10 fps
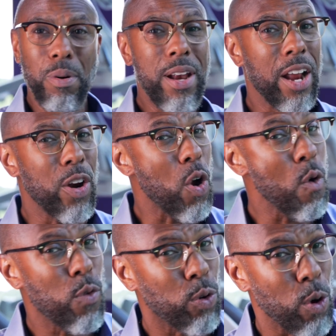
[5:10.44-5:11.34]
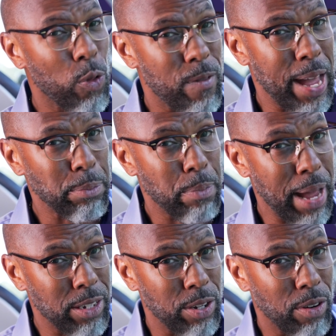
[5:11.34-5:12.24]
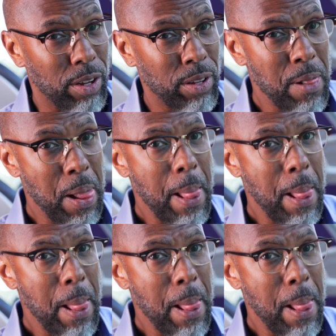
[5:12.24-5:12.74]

but not an overgrowth of bacteria.